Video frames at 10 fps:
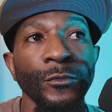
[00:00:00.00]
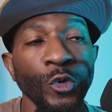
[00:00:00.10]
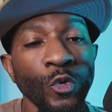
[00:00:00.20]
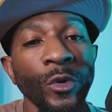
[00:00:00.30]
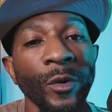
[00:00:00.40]

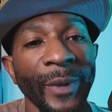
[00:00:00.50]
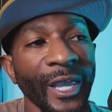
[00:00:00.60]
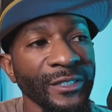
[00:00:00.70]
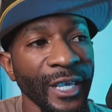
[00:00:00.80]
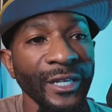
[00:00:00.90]
you will
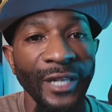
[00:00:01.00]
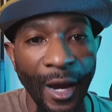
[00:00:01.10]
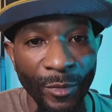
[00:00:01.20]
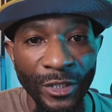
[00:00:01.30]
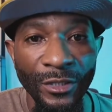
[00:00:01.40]
maintain
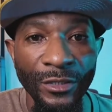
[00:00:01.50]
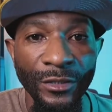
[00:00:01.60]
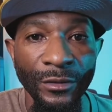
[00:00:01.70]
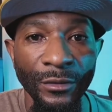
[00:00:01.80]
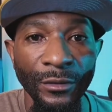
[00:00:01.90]
dominance
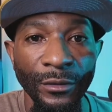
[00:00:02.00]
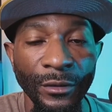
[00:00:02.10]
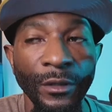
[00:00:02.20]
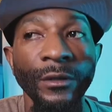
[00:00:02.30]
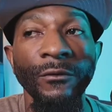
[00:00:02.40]

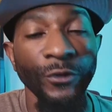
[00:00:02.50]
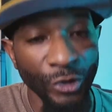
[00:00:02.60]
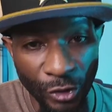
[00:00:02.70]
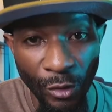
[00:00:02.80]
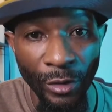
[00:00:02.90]
for
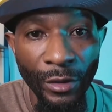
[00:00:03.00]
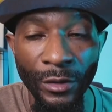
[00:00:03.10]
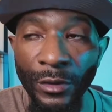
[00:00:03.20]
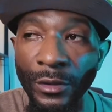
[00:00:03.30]
sure.